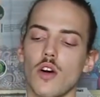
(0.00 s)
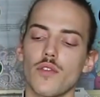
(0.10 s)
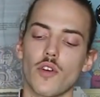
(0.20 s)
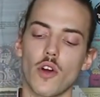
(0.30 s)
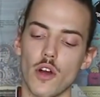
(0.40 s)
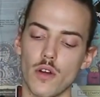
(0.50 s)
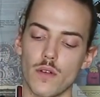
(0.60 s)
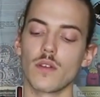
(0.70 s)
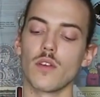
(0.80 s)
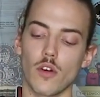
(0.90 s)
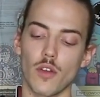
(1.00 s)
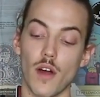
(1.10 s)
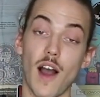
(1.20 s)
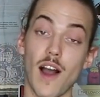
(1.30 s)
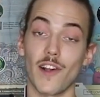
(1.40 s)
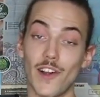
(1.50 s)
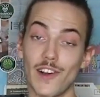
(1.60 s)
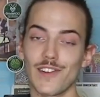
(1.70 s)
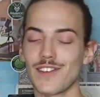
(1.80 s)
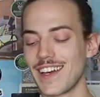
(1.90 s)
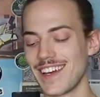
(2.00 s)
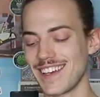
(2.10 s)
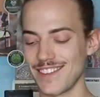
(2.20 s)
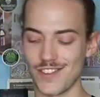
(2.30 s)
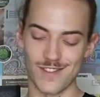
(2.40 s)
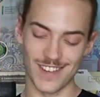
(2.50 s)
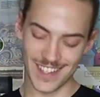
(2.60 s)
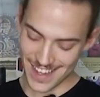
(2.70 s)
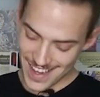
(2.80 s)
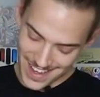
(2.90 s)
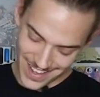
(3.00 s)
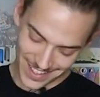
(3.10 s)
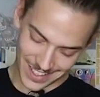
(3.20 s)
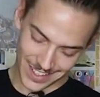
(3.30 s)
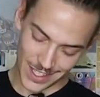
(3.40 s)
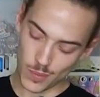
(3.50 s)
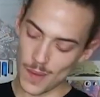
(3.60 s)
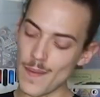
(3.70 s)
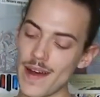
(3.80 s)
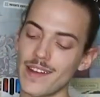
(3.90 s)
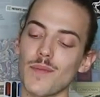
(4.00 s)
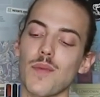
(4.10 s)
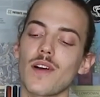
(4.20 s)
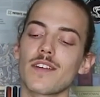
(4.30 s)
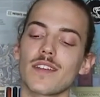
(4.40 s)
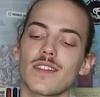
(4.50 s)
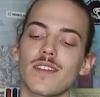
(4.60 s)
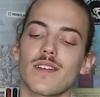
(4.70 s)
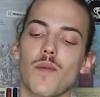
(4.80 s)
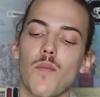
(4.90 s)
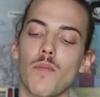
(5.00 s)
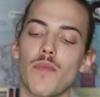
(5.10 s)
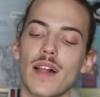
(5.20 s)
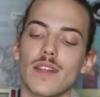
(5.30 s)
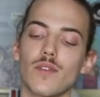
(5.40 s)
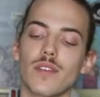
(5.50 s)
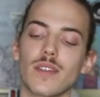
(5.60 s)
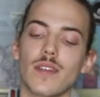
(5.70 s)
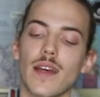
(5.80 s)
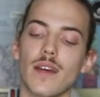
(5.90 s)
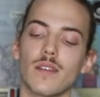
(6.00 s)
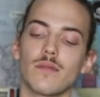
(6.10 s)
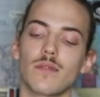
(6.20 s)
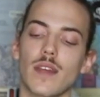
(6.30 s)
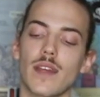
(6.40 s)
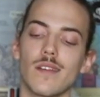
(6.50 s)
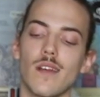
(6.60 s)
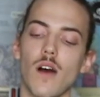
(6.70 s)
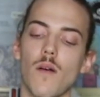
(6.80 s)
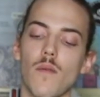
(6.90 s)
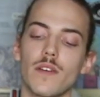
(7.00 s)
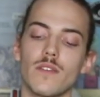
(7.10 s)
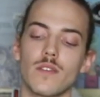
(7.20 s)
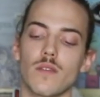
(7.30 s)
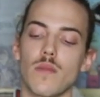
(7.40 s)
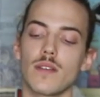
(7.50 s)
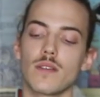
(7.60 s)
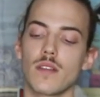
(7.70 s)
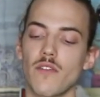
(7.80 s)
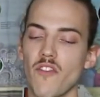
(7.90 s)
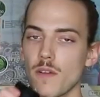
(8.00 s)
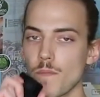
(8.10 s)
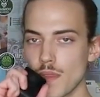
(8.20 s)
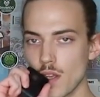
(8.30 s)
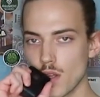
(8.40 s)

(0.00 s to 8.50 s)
on the go, or on the ArGo, if you want, you sort of just pop them out of your pocket, pop that little thing down, heat it up by using the buttons at the front,